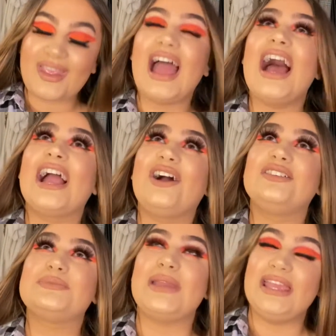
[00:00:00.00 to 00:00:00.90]
I
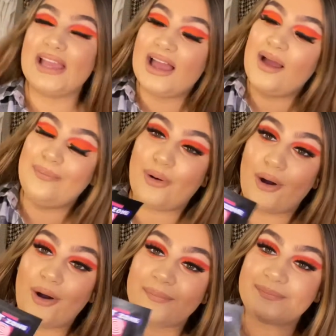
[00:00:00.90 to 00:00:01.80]
can't speak.
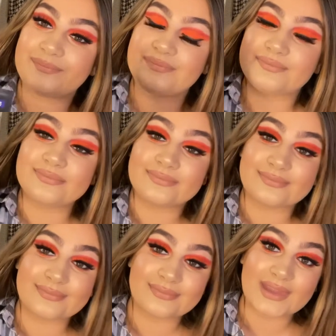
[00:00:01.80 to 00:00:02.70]
But
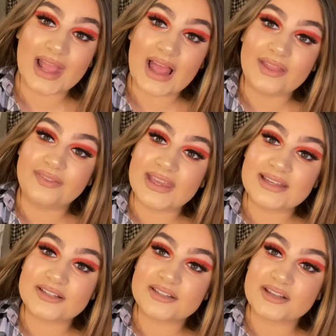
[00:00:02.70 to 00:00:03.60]

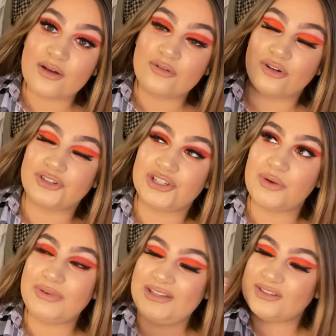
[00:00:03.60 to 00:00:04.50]
these are so good. You know
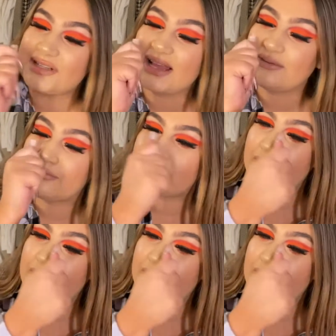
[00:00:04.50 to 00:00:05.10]
when you just like rip